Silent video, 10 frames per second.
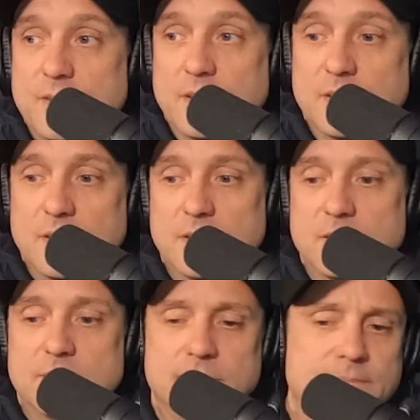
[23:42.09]
and it's going to get
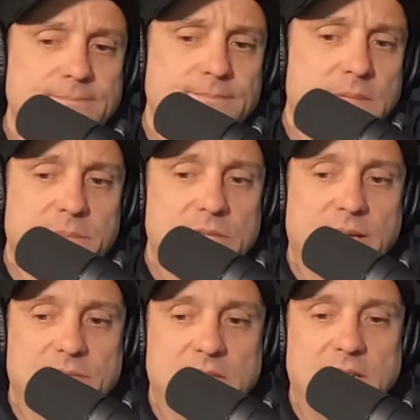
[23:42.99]
I mean,
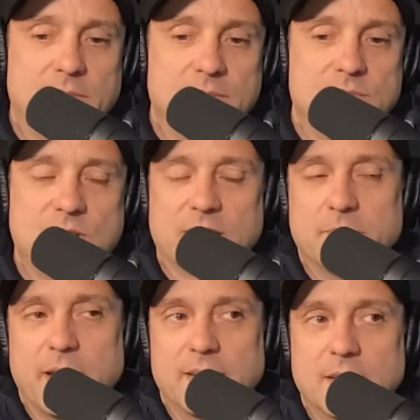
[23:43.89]
you have to keep
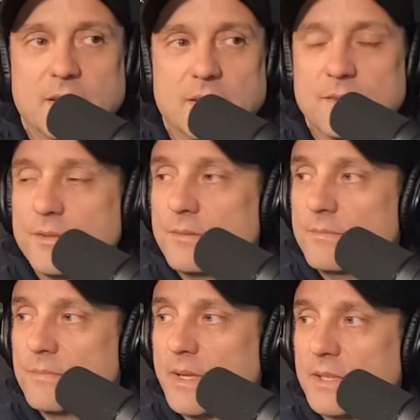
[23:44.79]
checking back in on it
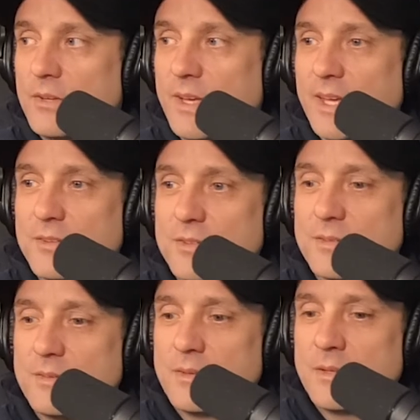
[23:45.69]
too. Like you can't
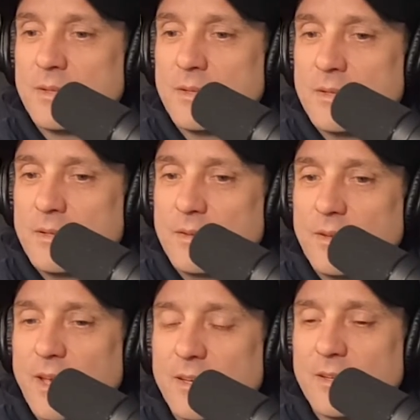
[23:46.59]

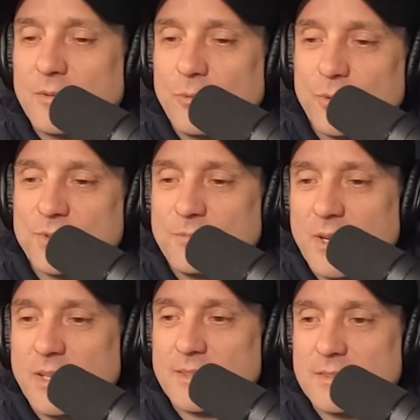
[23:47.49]
get the rules
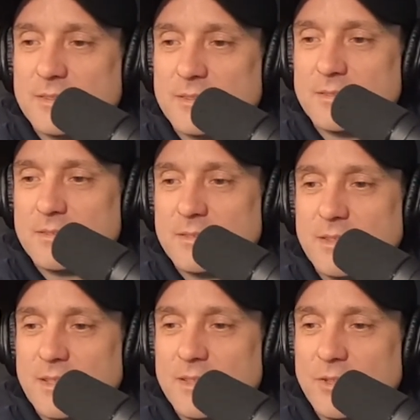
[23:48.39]
and regs,
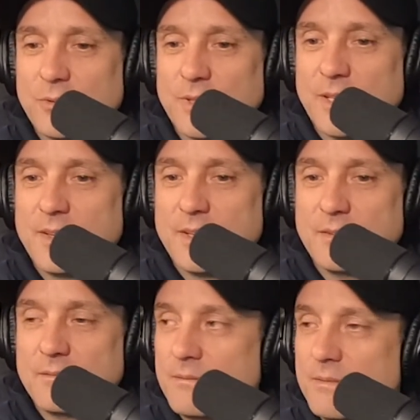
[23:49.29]
do it, and
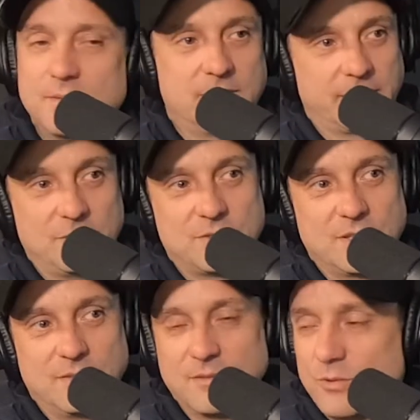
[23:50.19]
then, like you
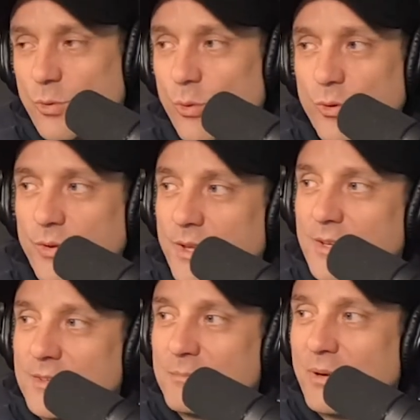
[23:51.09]
said,
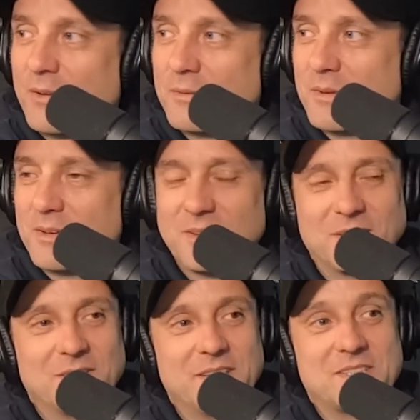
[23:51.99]
quarterly is probably
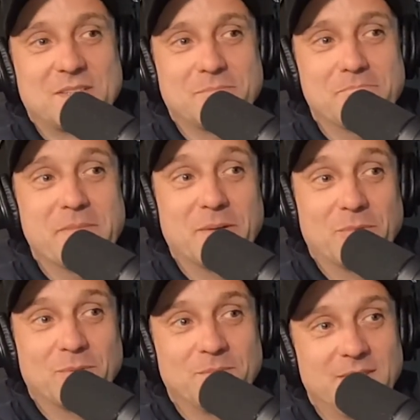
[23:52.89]
at least a
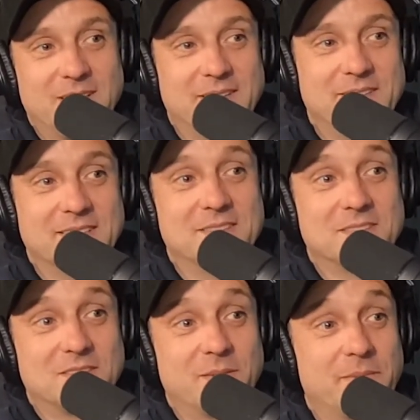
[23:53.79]
minimum idea
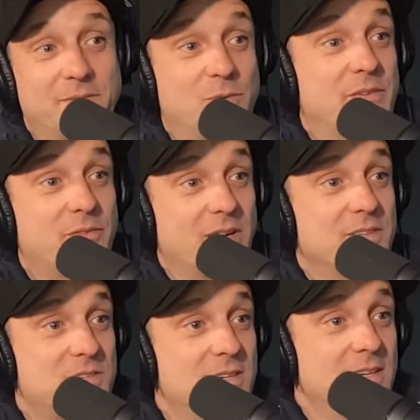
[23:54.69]
to come
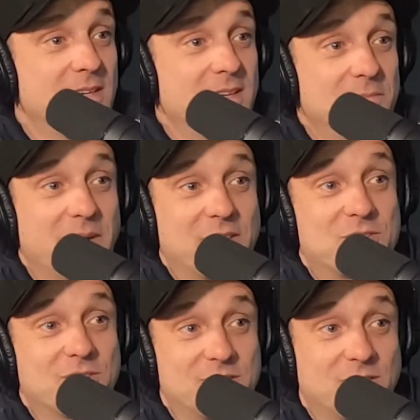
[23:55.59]
refresh. Yeah.
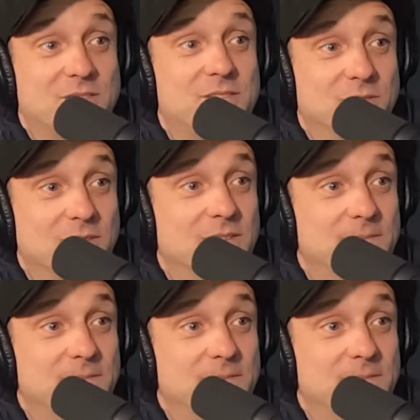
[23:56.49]
Make sure it's all still